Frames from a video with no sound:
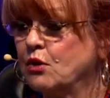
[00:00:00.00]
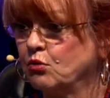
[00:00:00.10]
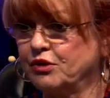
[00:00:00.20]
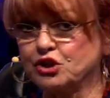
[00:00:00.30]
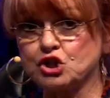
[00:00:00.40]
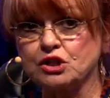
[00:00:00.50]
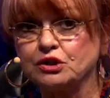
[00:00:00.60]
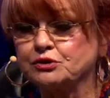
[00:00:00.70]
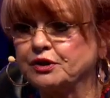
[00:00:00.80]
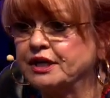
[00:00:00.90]
with
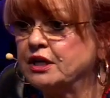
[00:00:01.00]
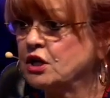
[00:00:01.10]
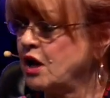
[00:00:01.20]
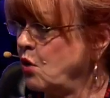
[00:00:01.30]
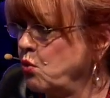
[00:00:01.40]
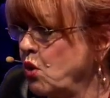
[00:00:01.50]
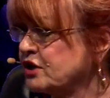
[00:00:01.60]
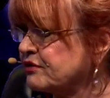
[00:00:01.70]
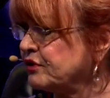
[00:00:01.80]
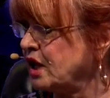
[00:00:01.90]
children, a
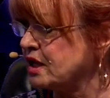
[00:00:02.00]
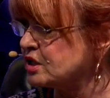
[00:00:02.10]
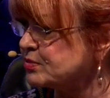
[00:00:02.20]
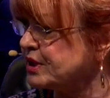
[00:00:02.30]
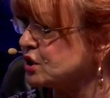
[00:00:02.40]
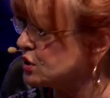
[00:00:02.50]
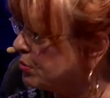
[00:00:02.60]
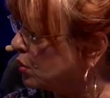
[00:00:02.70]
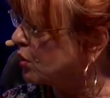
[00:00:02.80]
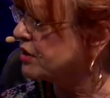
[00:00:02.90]
wonderful husband, a
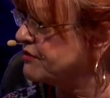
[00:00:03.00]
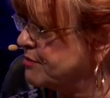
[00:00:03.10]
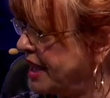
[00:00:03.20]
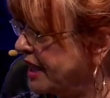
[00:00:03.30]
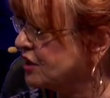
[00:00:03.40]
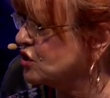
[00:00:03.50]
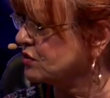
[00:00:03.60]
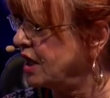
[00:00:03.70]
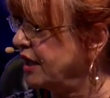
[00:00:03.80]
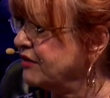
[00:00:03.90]
supportive man in your
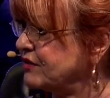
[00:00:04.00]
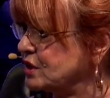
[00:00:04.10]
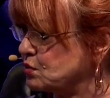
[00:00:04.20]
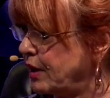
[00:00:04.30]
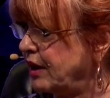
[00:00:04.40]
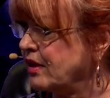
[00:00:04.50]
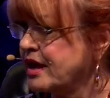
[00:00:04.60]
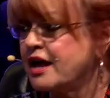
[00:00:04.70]
life as well.